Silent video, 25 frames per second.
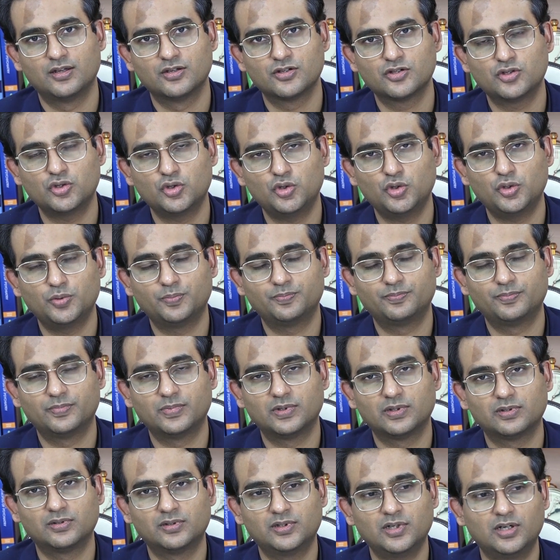So
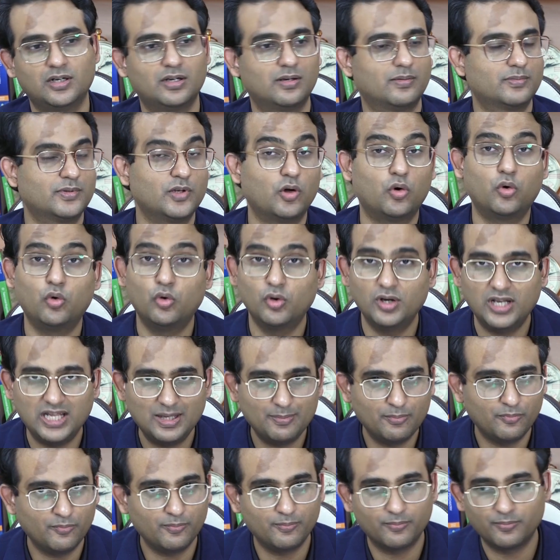the whole
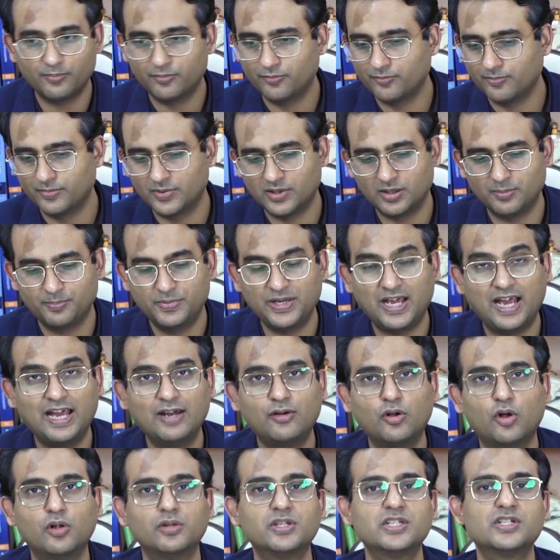aim
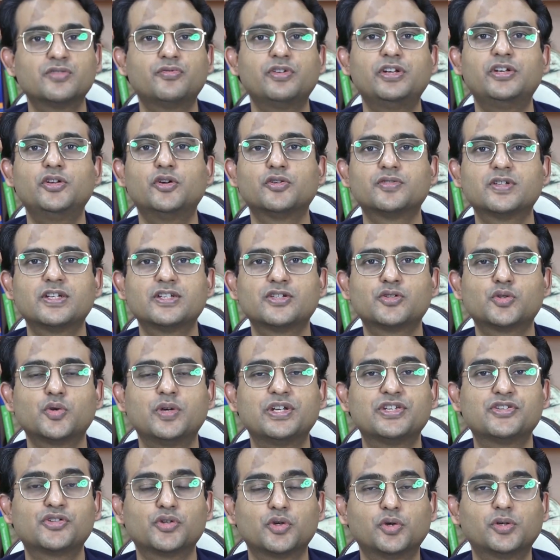behind all these videos is to
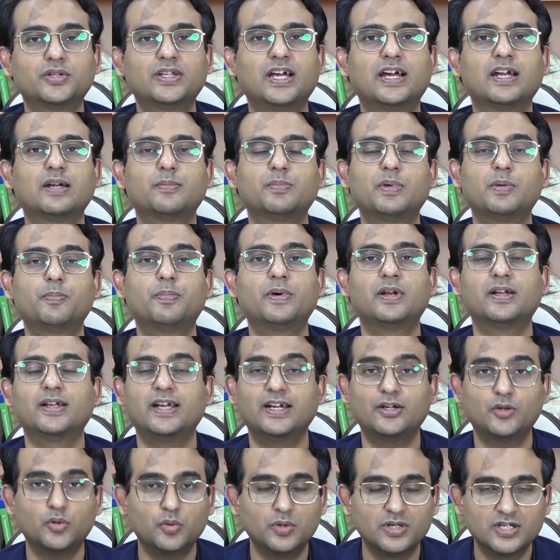ensure that people
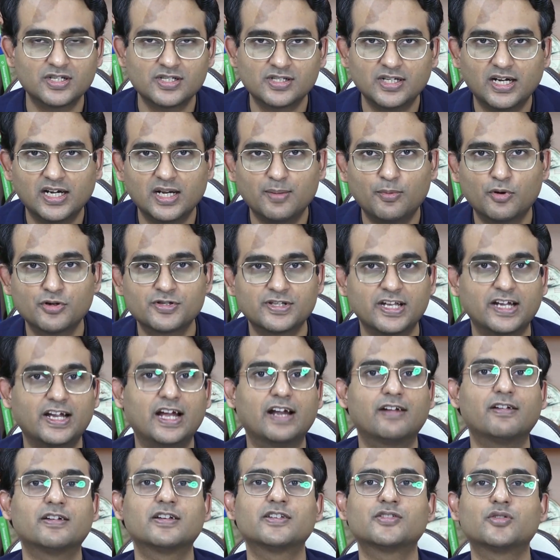get to understand about
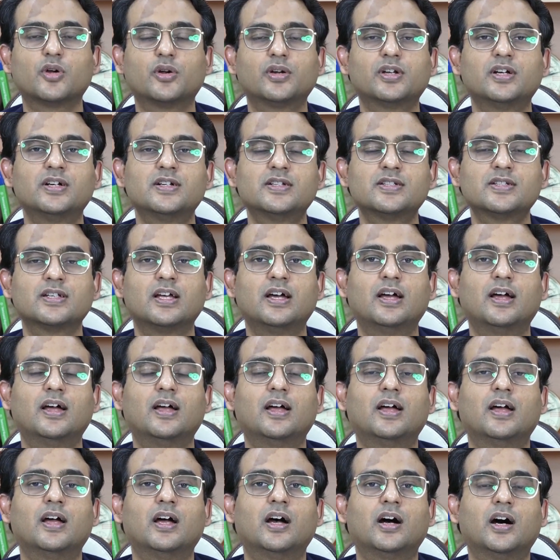psychiatric disorders,
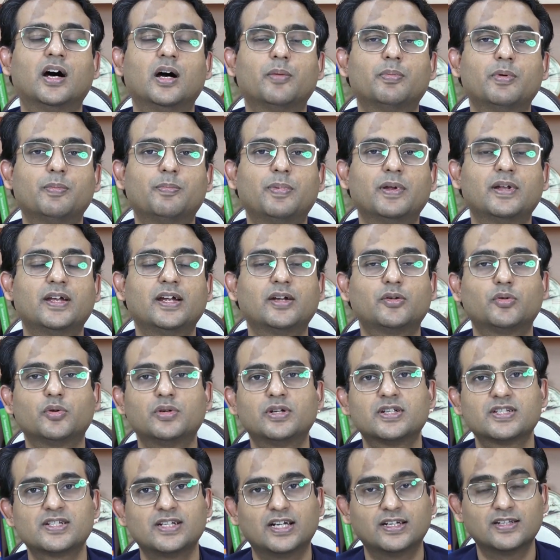people get to
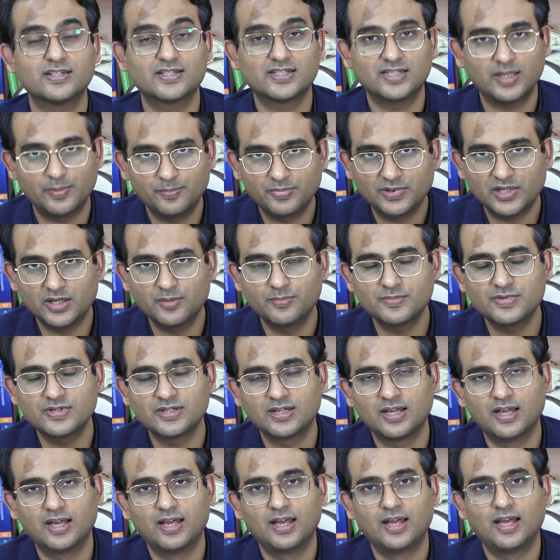understand the symptoms,